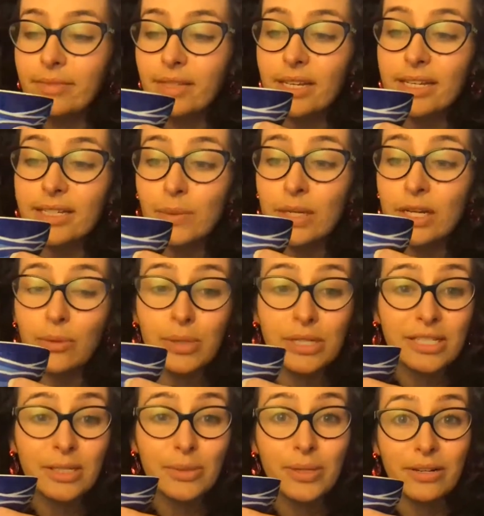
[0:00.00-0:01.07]
is when I'll be
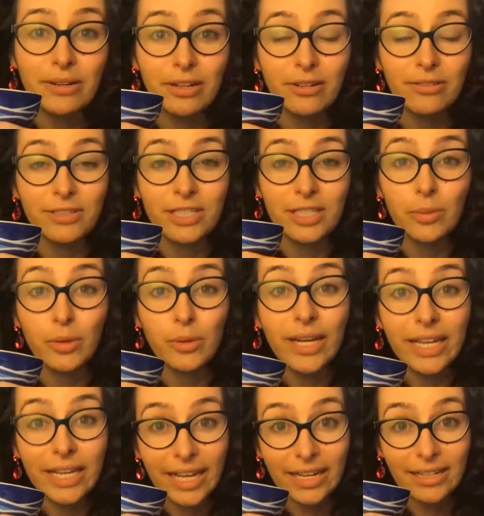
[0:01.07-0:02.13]
disappearing off to WA
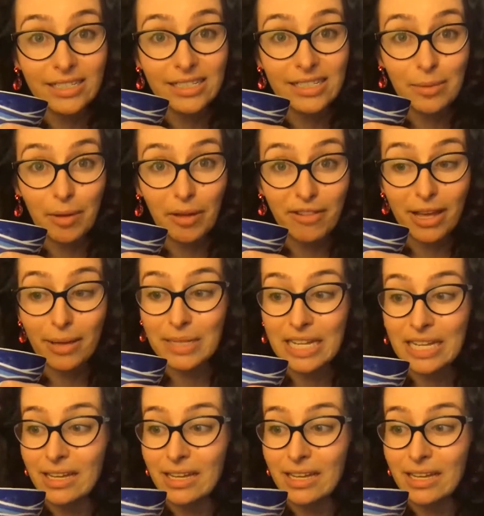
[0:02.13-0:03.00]
again to see my family.